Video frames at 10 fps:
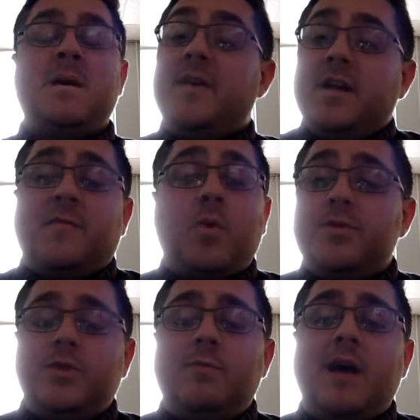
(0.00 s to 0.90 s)
Then, of
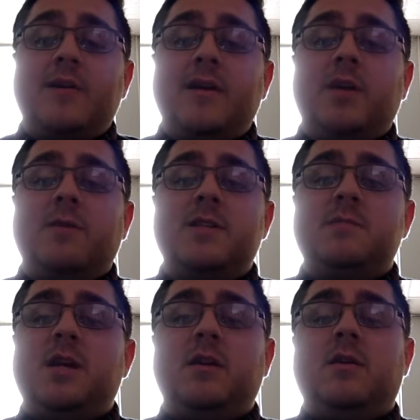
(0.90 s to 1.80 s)
course, you round out your
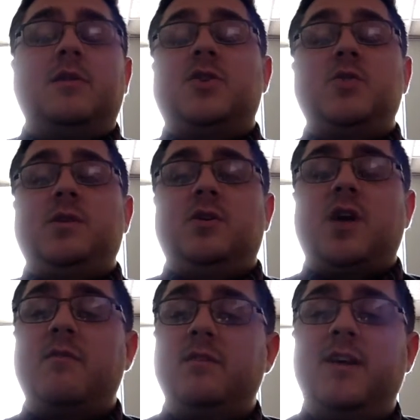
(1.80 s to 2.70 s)
your
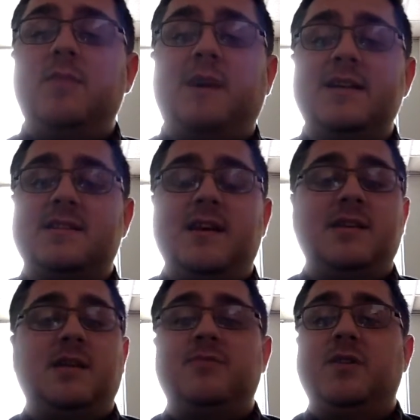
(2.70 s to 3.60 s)
cover letter by
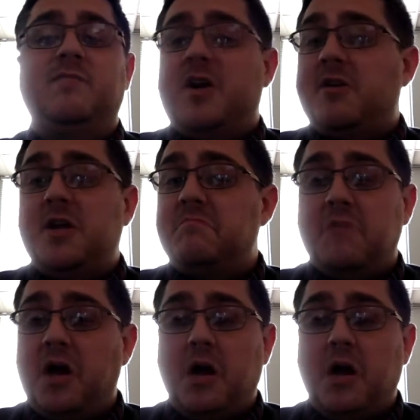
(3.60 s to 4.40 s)
saying something very